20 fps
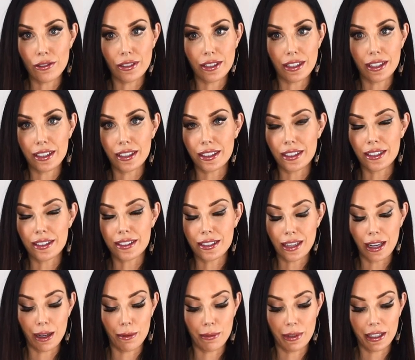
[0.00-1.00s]
reading is
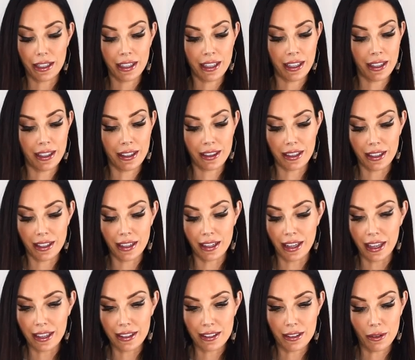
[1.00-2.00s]
coming in the
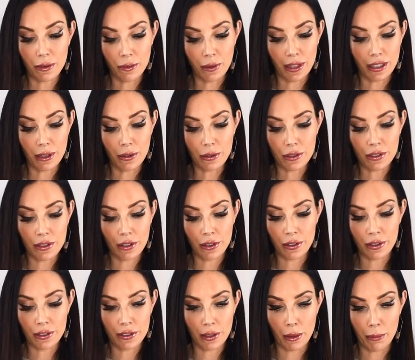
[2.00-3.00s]
next week or
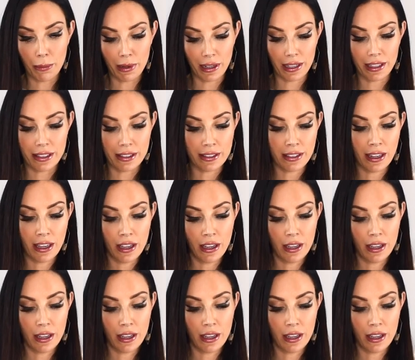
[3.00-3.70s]
two, so please